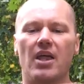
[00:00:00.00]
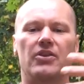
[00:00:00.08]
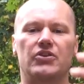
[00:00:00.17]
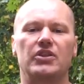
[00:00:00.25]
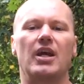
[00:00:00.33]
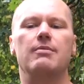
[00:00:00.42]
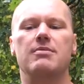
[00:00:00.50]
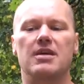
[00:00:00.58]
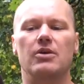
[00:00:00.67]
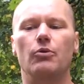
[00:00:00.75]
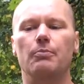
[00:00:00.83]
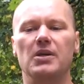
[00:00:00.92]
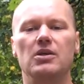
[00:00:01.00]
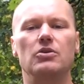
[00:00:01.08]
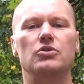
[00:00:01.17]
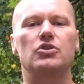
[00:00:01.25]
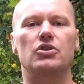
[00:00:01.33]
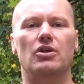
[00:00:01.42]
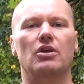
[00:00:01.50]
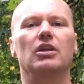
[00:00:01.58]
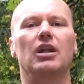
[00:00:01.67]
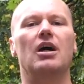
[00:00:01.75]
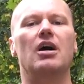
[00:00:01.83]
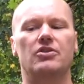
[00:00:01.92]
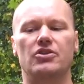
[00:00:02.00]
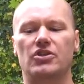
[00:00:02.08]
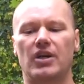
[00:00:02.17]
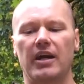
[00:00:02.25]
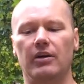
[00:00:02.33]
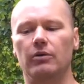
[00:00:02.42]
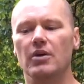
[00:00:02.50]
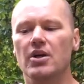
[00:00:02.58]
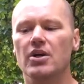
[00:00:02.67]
The same thing would be used just on a larger scale.